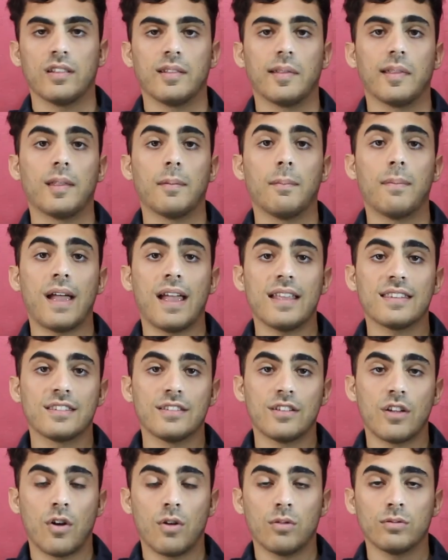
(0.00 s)
The best
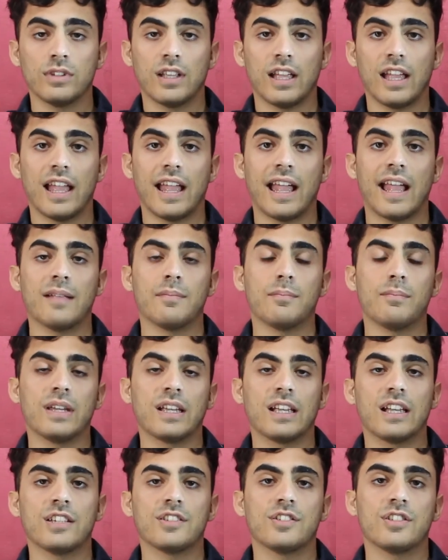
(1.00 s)
known and
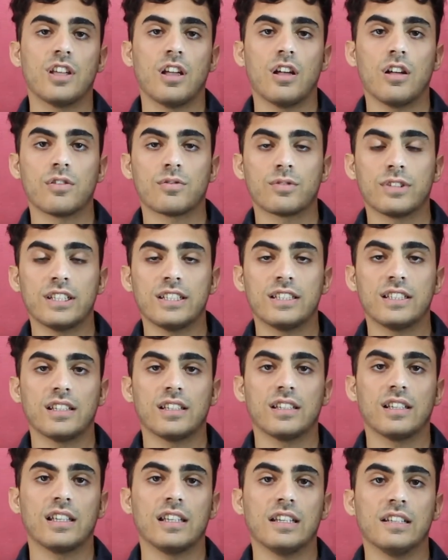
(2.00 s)
biggest REIT
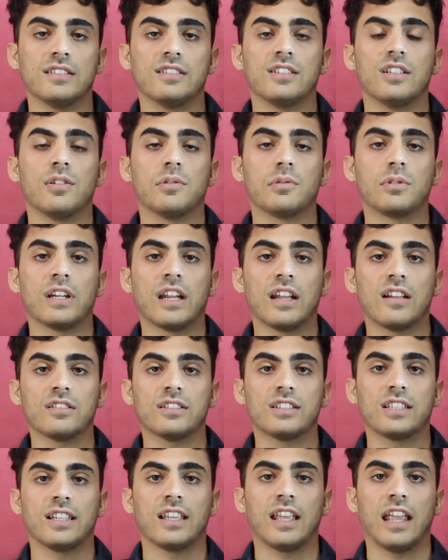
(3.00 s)
is
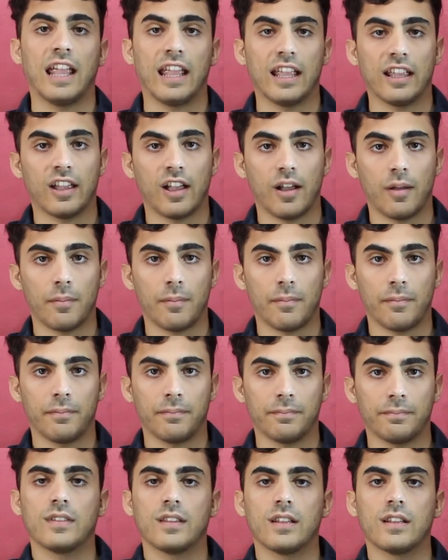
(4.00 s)
Realty Income.
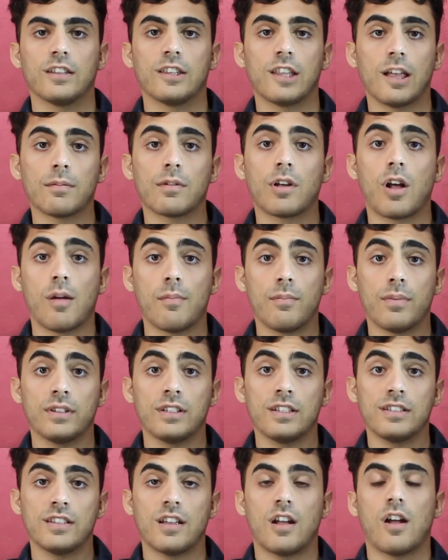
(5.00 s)
Some
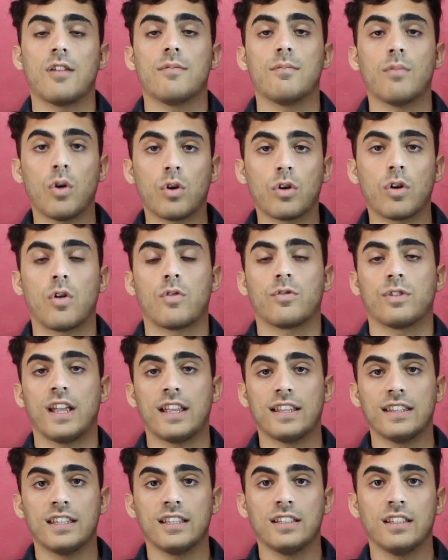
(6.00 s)
companies are more
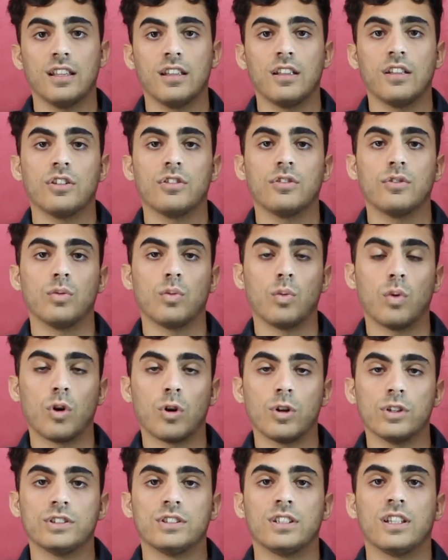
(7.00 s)
oriented
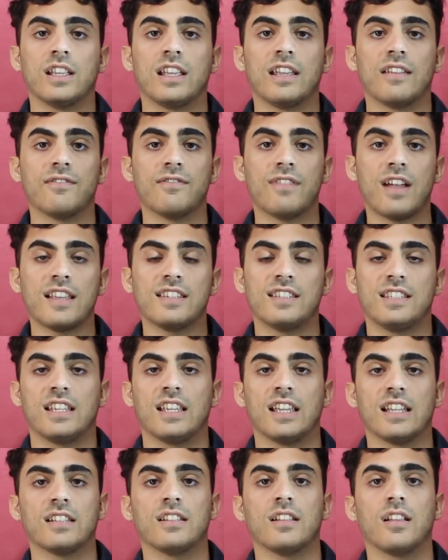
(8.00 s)
towards
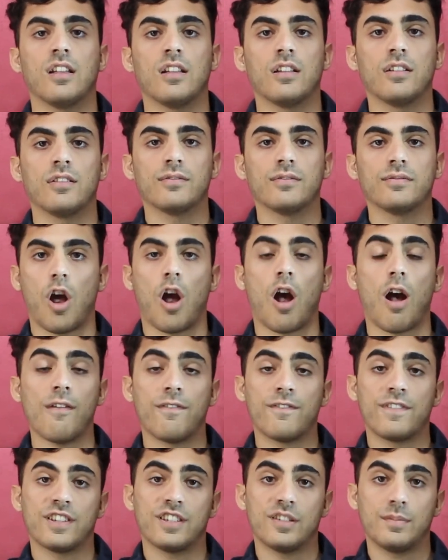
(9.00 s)
investing in
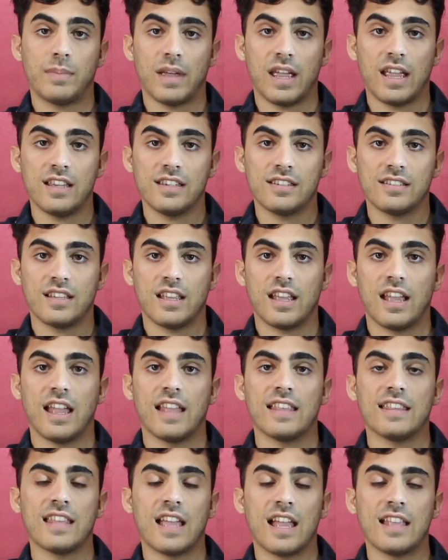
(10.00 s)
office space
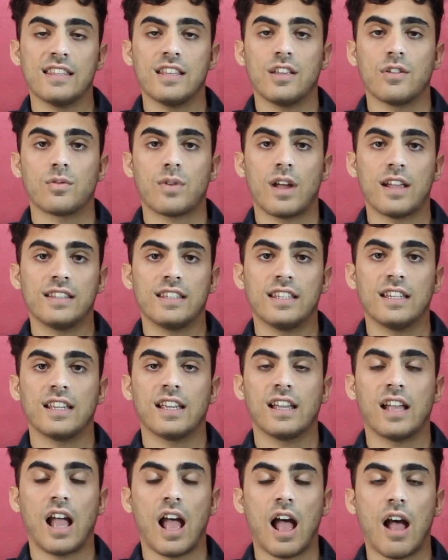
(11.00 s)
and then renting
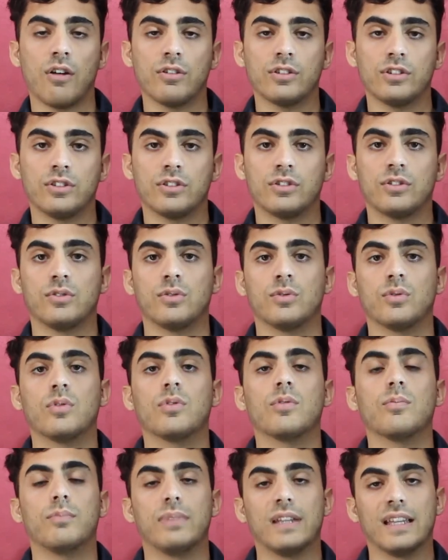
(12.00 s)
it out to
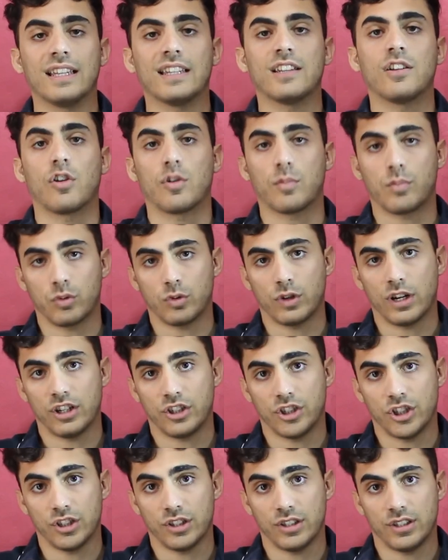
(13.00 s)
big
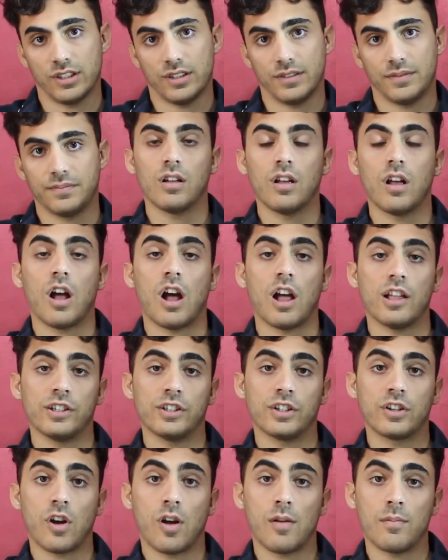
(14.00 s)
corporations. Other
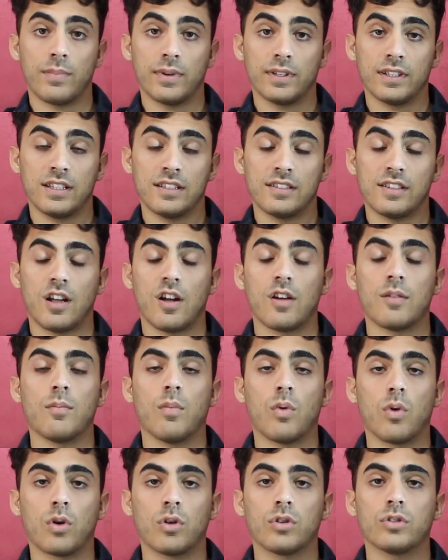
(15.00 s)
companies are
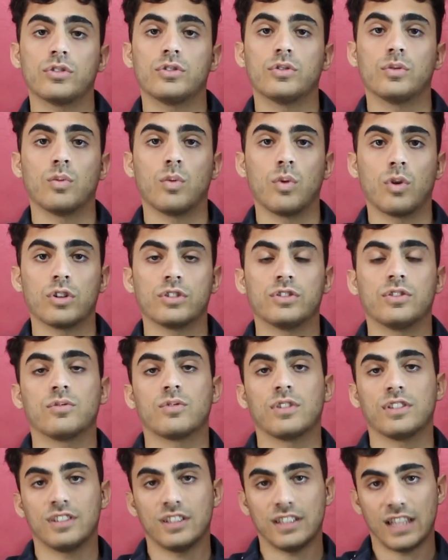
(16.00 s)
more towards
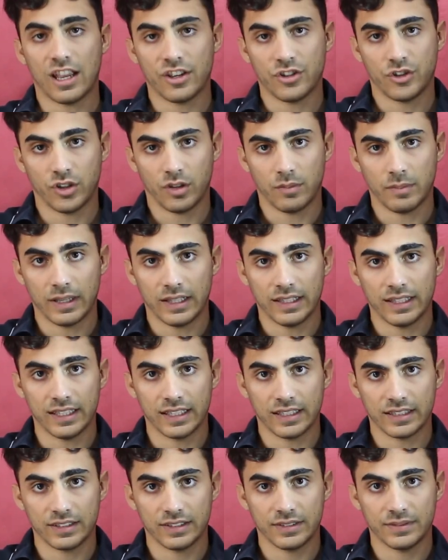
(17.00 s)
residential
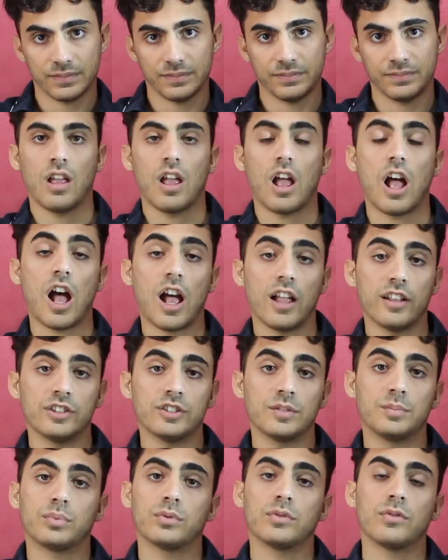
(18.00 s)
buildings.
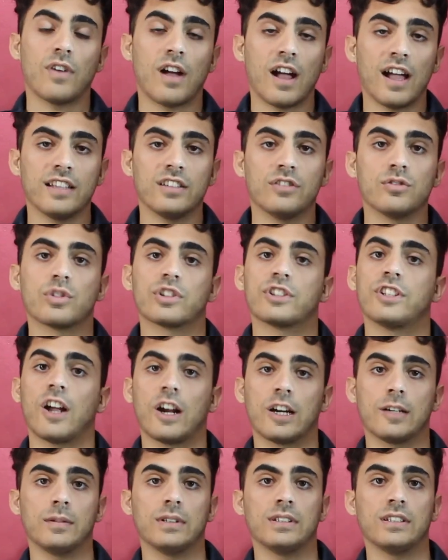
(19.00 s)
Others provide
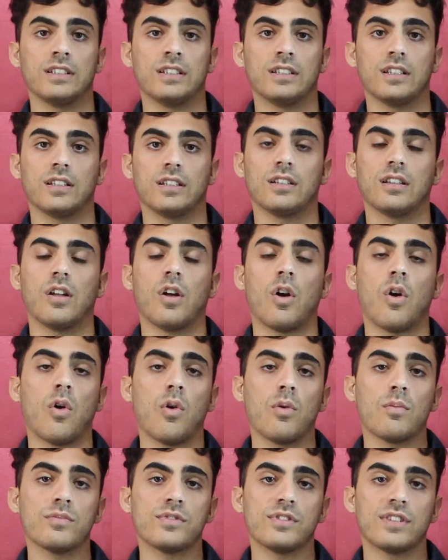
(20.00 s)
retirement
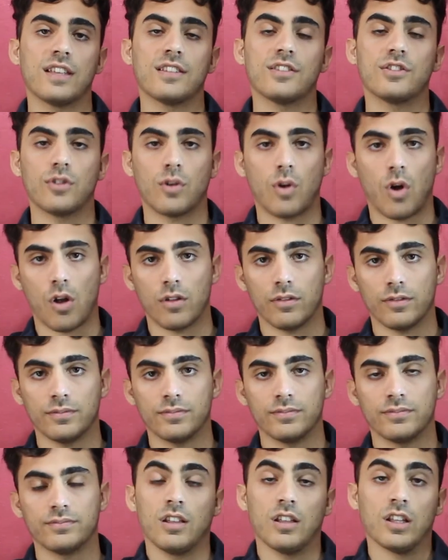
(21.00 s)
homes and so on.
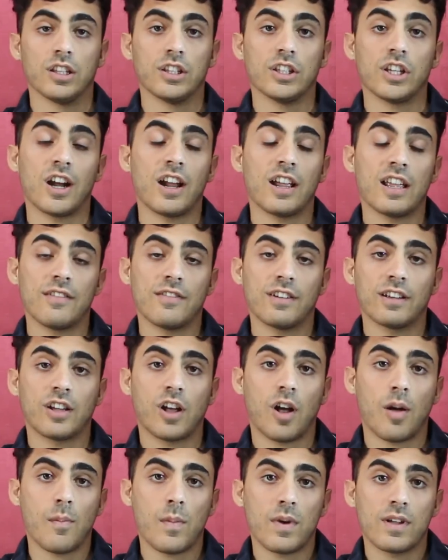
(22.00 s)
There are even
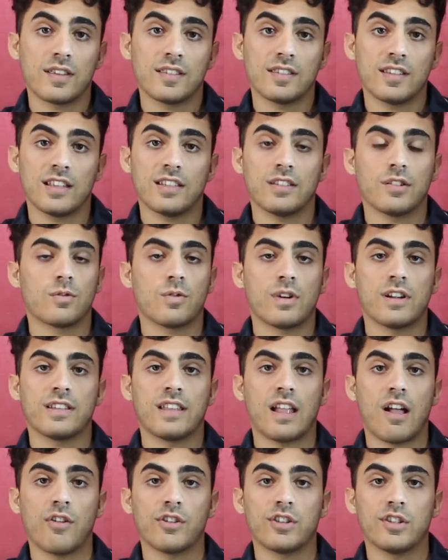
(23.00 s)
companies that
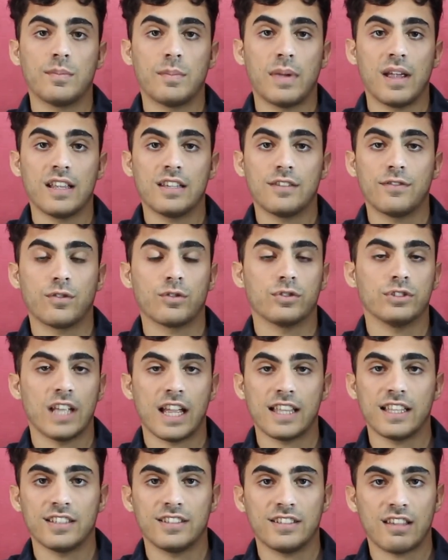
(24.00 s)
rent out space for
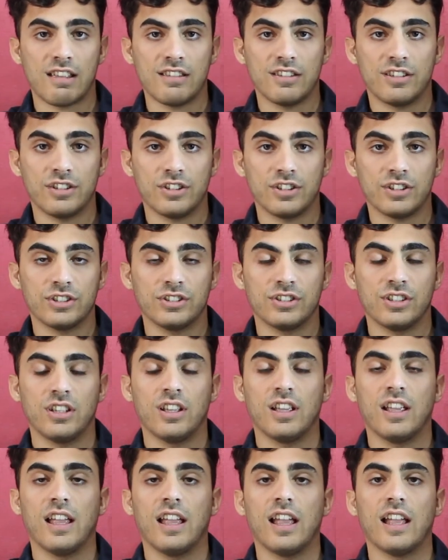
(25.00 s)
data centers
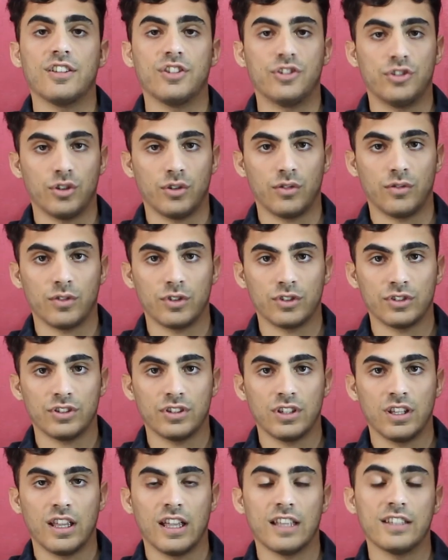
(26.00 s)
and
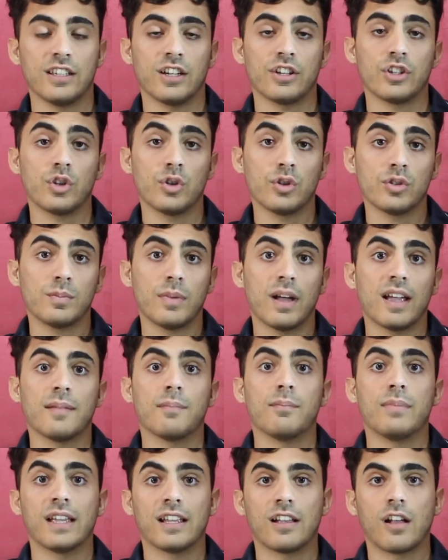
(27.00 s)
servers, and they're used by
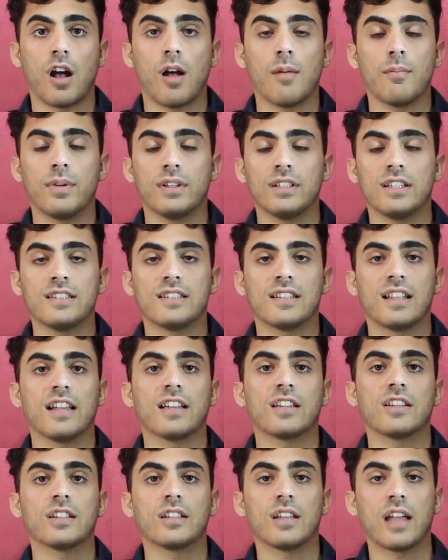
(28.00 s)
big companies
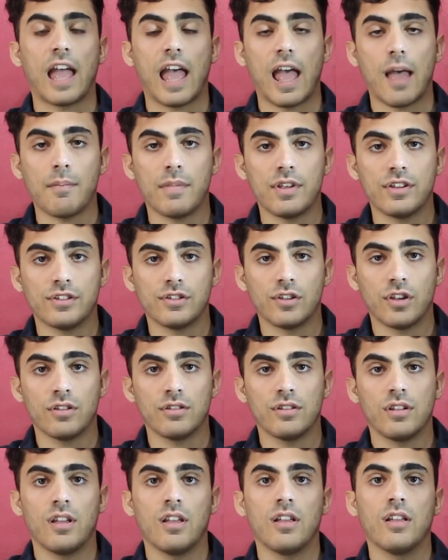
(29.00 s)
like
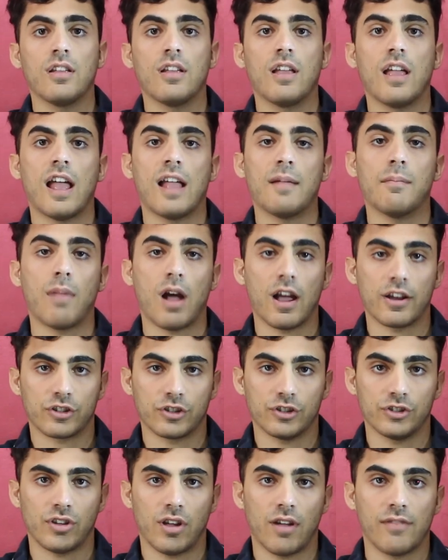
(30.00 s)
Amazon and
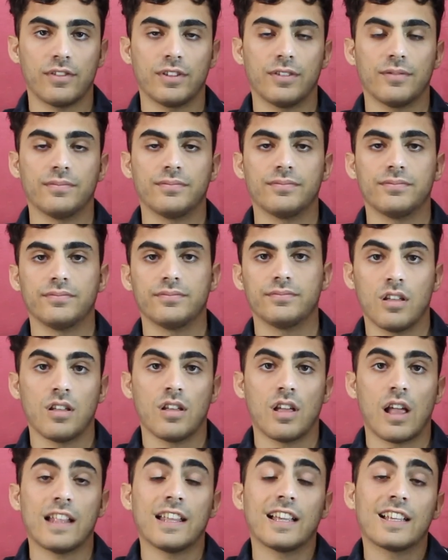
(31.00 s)
Microsoft.
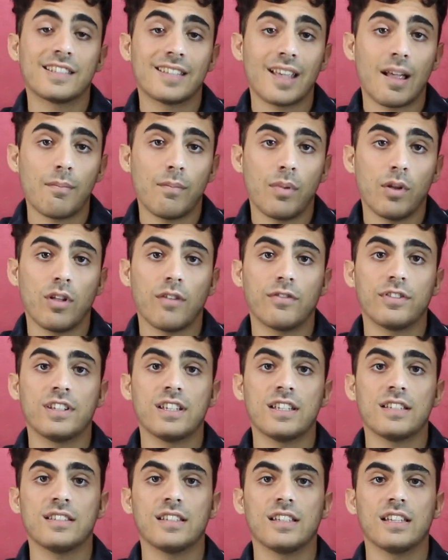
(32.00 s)
An example of
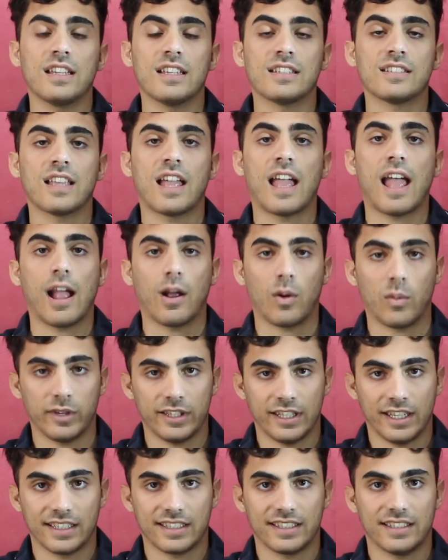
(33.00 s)
this is
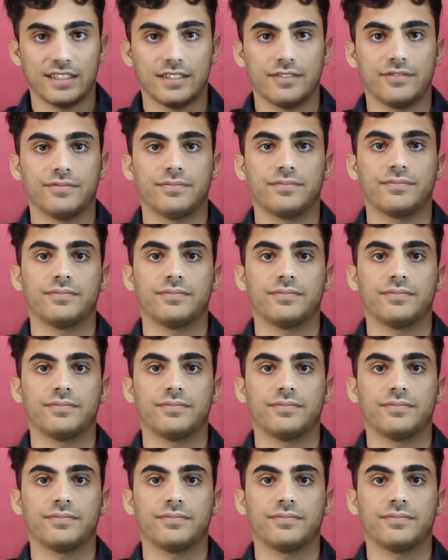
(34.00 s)
Equinix.